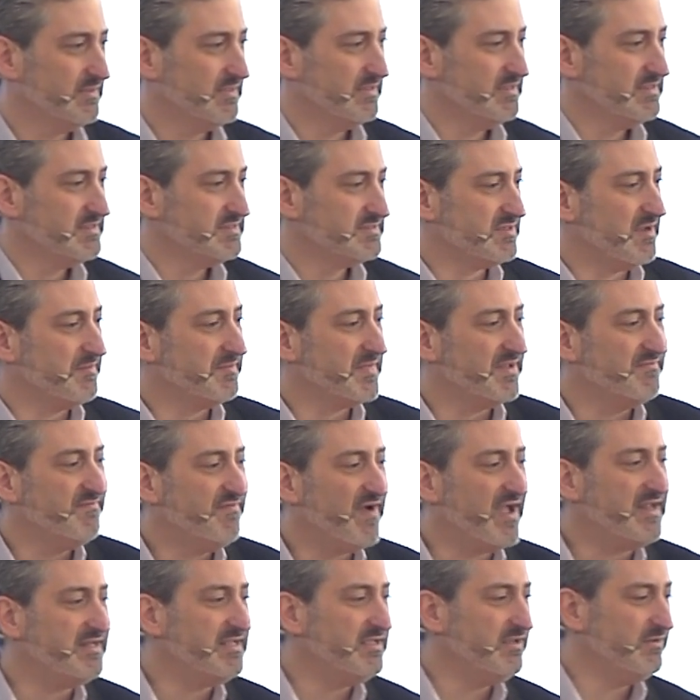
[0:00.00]
So I'm
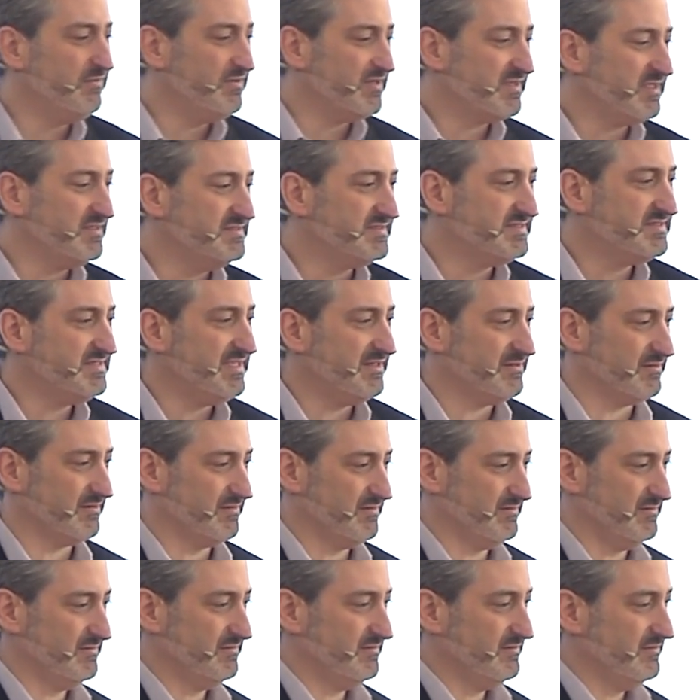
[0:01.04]
inviting you to
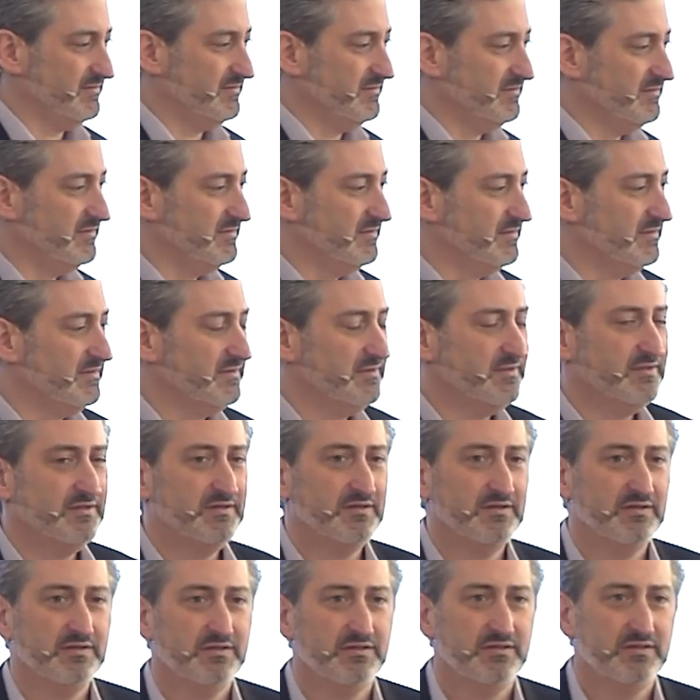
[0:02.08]
consider
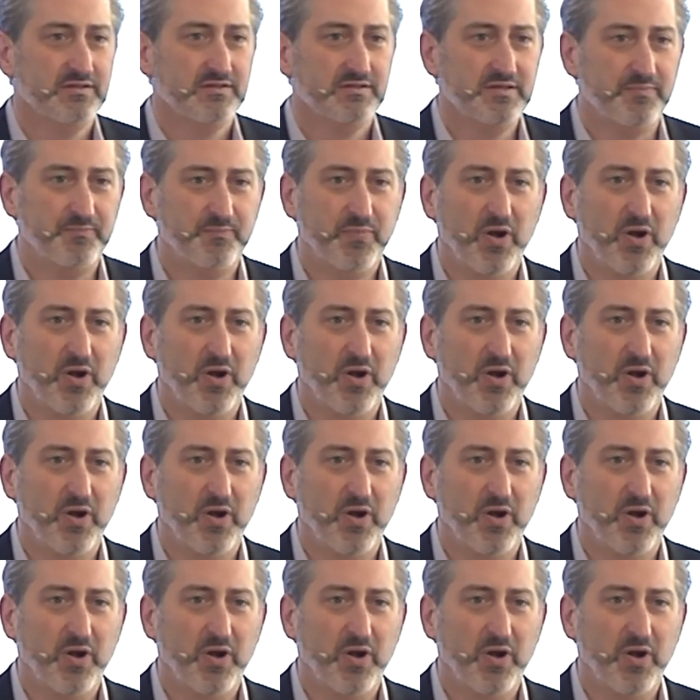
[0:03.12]
the